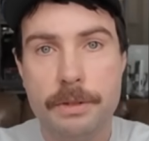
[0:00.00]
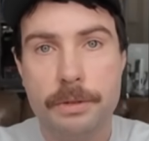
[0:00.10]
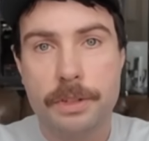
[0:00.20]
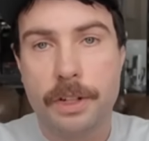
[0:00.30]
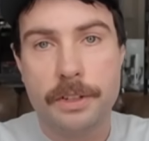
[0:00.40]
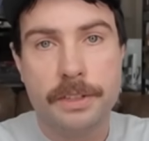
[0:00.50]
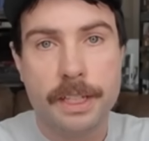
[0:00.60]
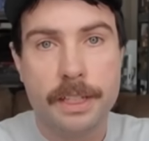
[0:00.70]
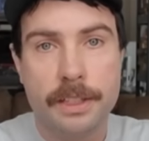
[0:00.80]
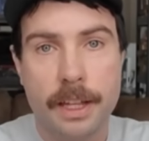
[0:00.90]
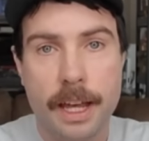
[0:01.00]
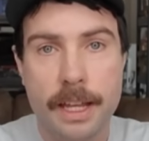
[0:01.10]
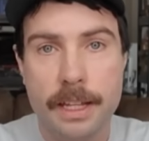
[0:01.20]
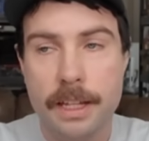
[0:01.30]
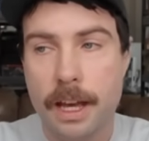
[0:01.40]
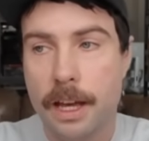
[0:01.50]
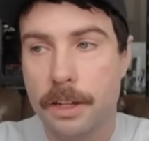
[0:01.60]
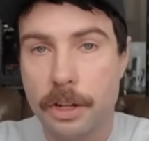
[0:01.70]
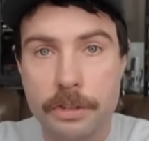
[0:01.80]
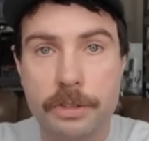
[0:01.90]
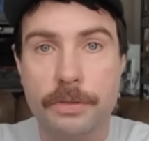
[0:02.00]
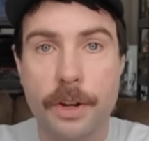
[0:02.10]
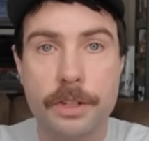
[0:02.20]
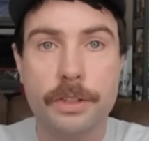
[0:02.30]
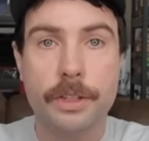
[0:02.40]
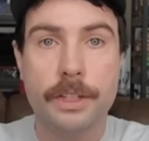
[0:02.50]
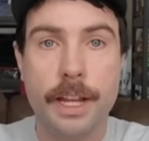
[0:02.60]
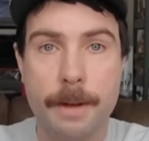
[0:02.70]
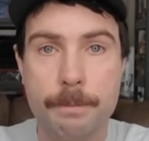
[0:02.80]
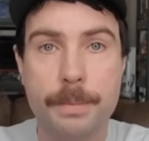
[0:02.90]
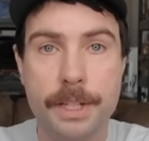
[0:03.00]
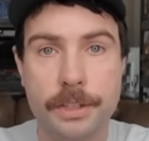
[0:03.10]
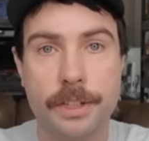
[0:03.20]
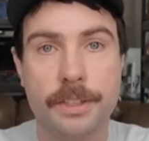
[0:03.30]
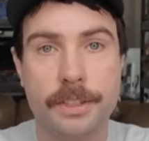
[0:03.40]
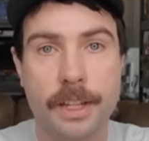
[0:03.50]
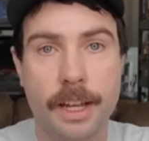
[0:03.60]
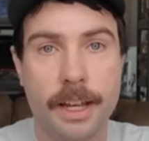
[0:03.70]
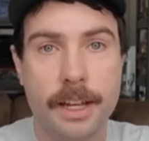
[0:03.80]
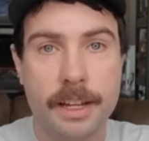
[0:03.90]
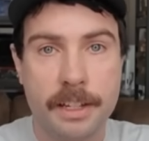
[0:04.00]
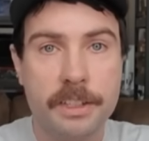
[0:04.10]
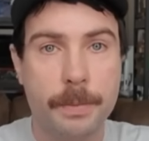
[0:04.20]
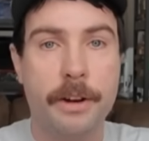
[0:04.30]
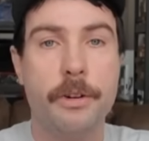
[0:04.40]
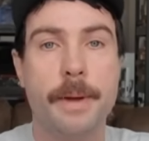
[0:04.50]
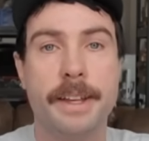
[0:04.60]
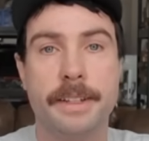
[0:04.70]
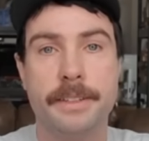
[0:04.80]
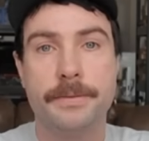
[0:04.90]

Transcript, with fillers: it was considered a uh, controversial and ambitious uh, experiment.